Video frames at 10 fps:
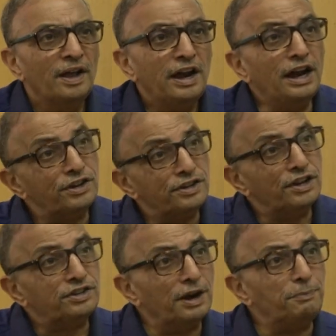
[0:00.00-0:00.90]
Its
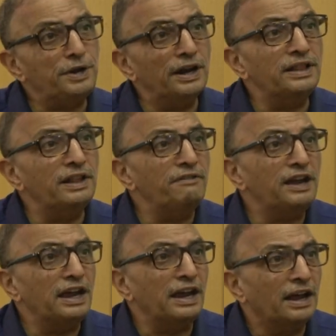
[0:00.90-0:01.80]
description in the
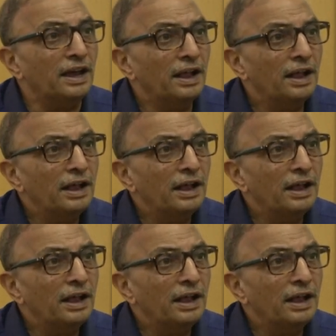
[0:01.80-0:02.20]
wiki